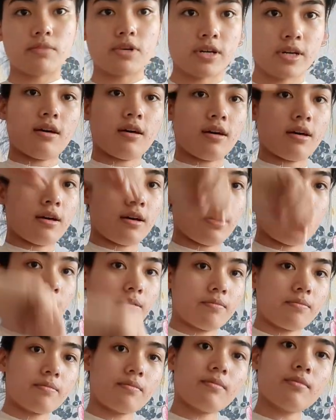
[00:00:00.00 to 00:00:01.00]

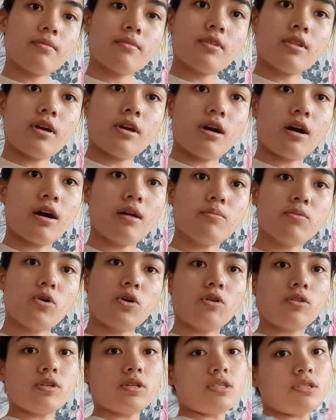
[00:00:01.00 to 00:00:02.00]
The
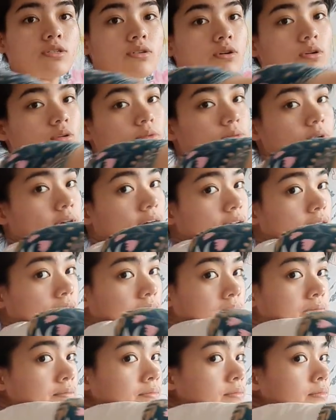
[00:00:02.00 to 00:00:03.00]
armhole is alright.
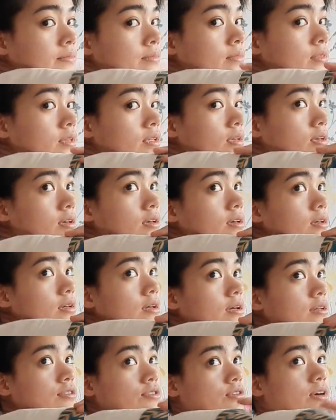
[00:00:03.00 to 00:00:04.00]

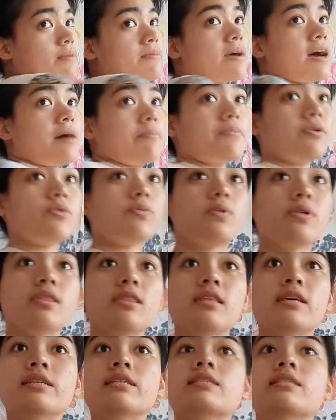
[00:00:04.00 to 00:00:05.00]
I'm happy with
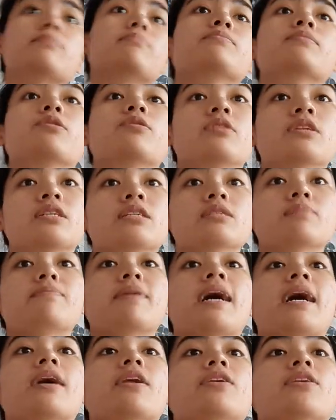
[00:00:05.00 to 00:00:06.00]
this bodice
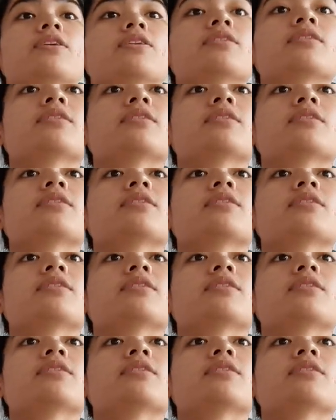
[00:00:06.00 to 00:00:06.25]
pattern.